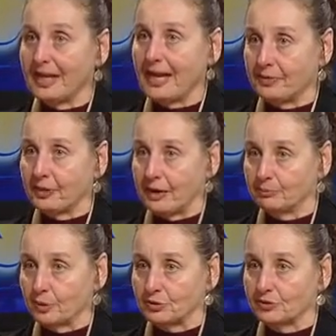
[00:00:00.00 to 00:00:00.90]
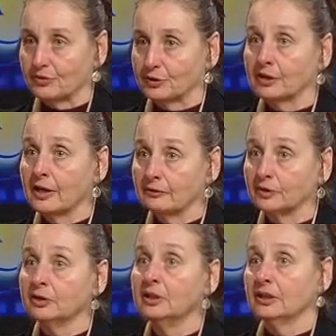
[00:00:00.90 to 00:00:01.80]
at that most severe
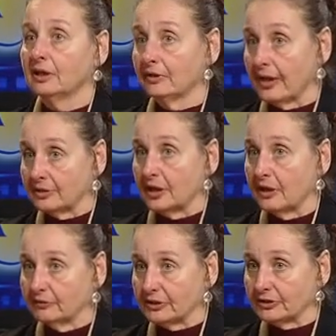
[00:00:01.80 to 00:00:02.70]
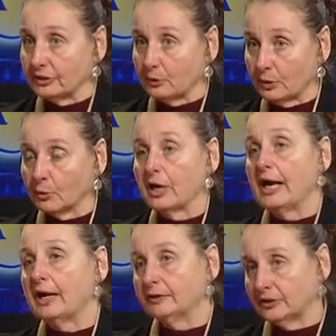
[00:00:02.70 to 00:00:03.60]
level. That's obviously where we're
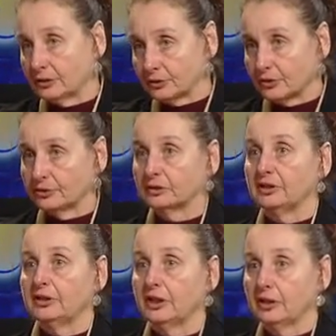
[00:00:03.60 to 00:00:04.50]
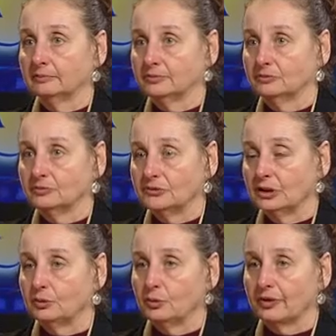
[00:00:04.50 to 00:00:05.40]
at. You know, certainly
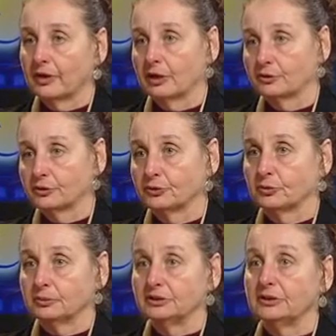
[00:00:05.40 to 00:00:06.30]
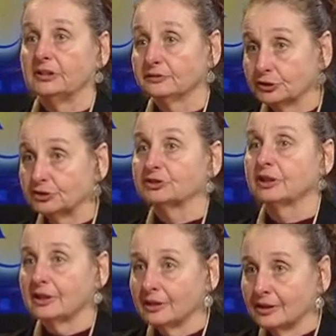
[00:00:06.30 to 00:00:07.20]
with Congresswoman Giffords,
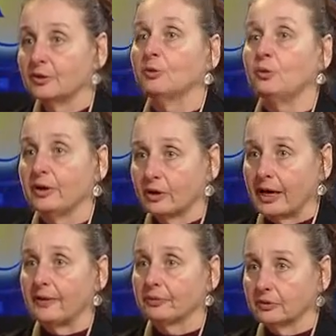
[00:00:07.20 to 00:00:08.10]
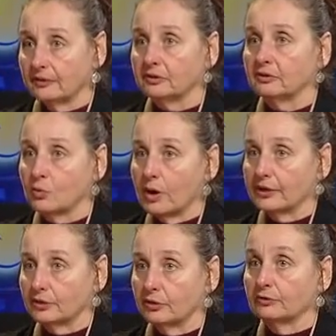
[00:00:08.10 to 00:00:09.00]
we are at the level of
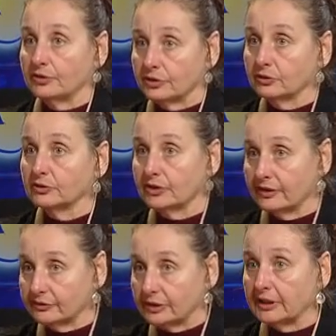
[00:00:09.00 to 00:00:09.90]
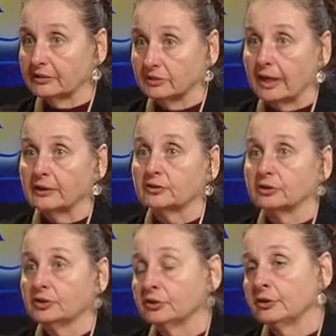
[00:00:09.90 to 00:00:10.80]
wanting to know physical safety and
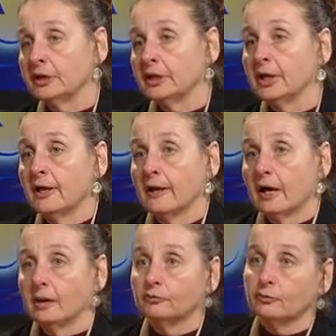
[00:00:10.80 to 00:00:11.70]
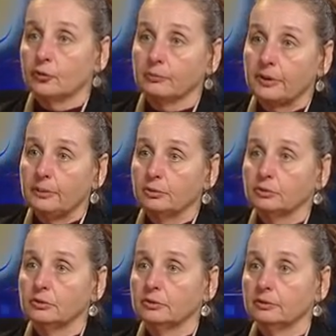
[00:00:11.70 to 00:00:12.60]
security. For people
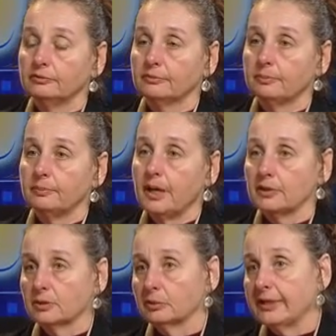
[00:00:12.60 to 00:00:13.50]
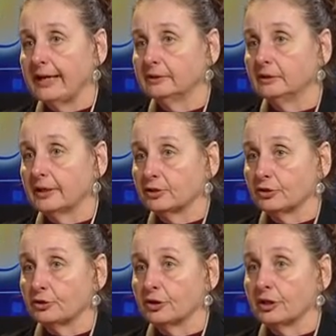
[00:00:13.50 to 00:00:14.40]
who have possibly had
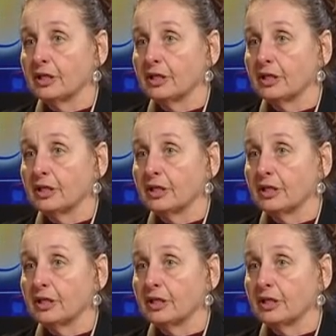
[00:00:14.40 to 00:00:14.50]
lesser